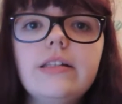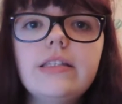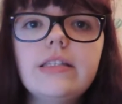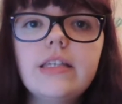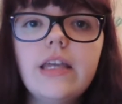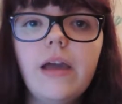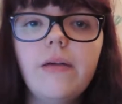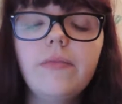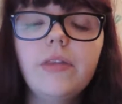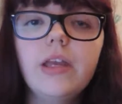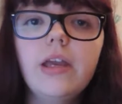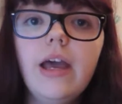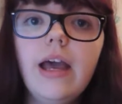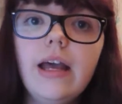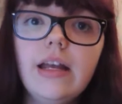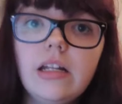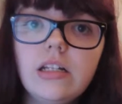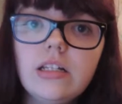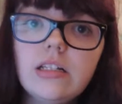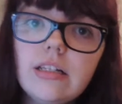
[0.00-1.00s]
so yeah,
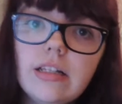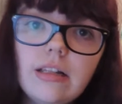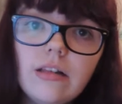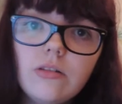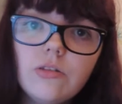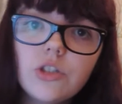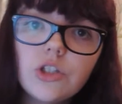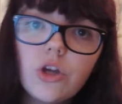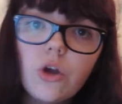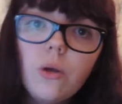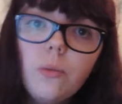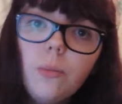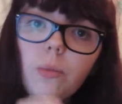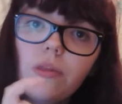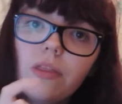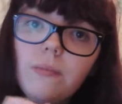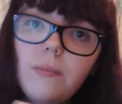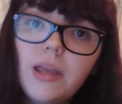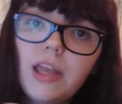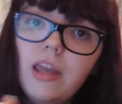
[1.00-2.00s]
and a little soap
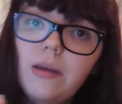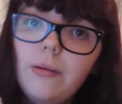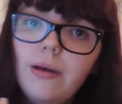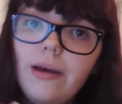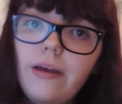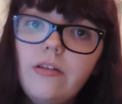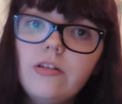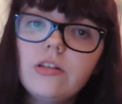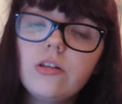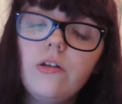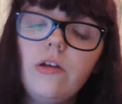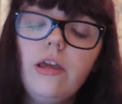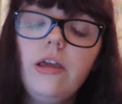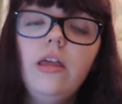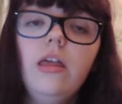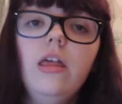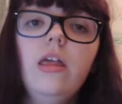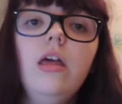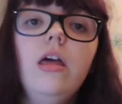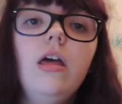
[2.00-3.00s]
with a Mickey Mouse on
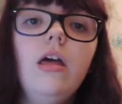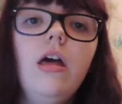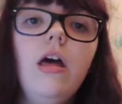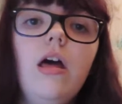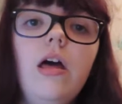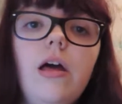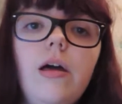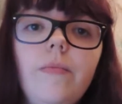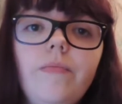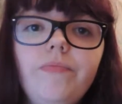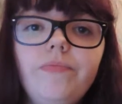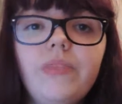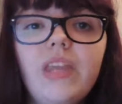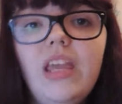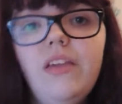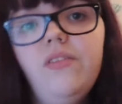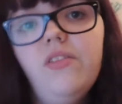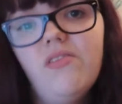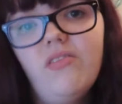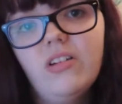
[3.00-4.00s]
it.
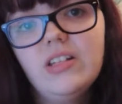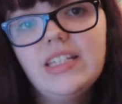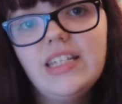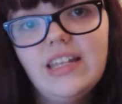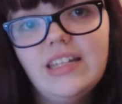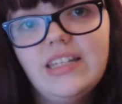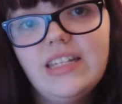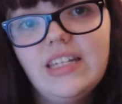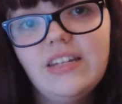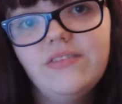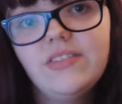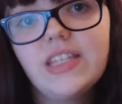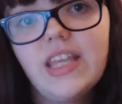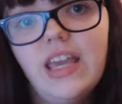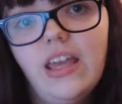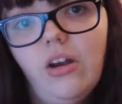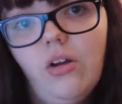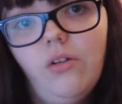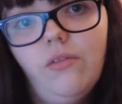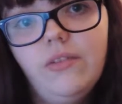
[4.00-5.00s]
If you've got sensitive
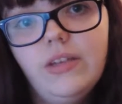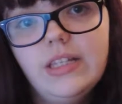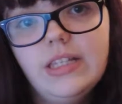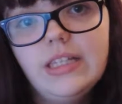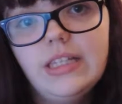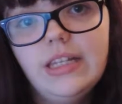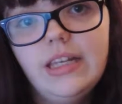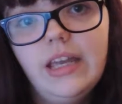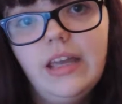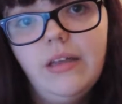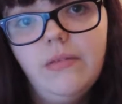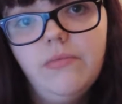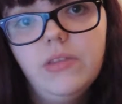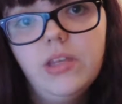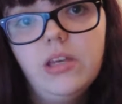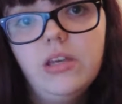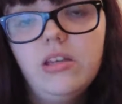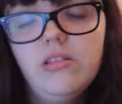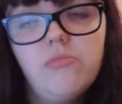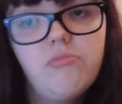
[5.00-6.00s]
skin, obviously
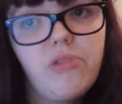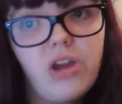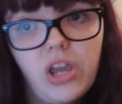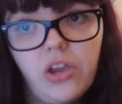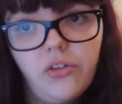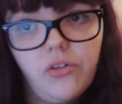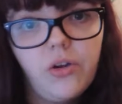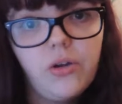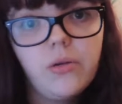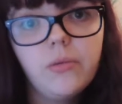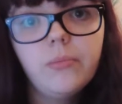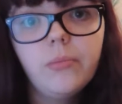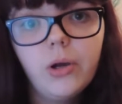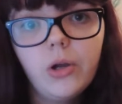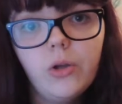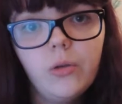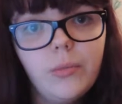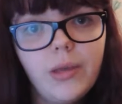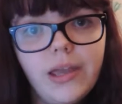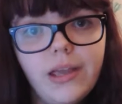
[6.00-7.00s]
bring your own
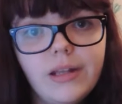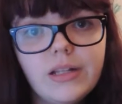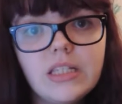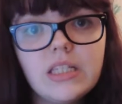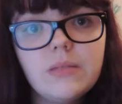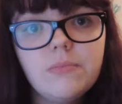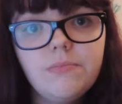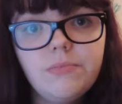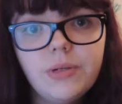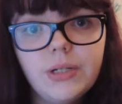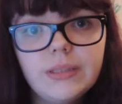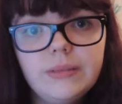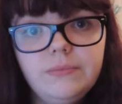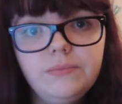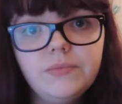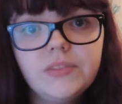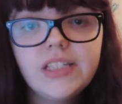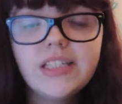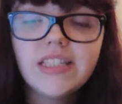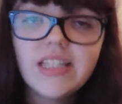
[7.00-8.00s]
by all means, but
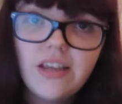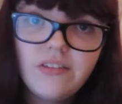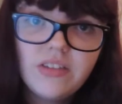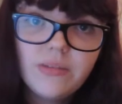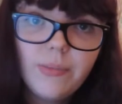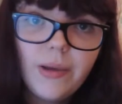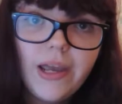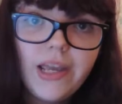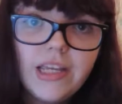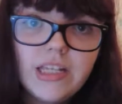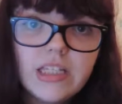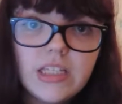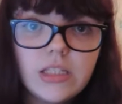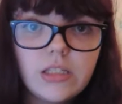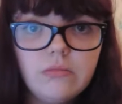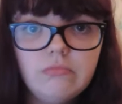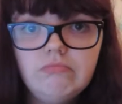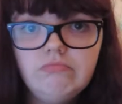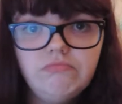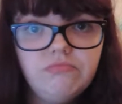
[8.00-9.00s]
to save space
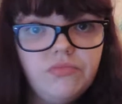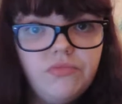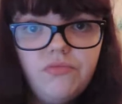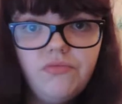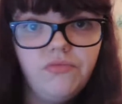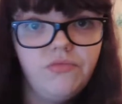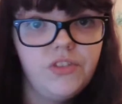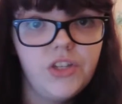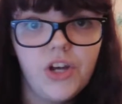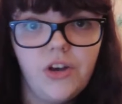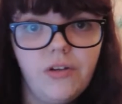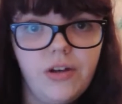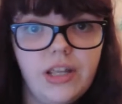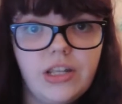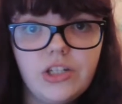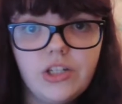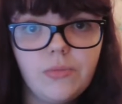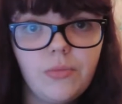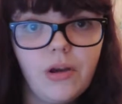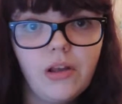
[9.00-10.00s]
you don't
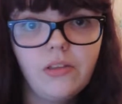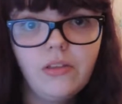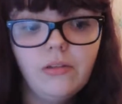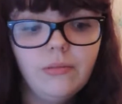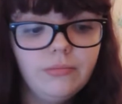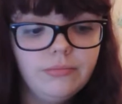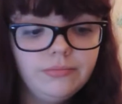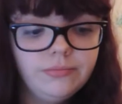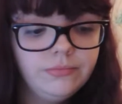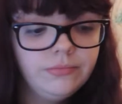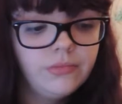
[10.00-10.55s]
need to bring them,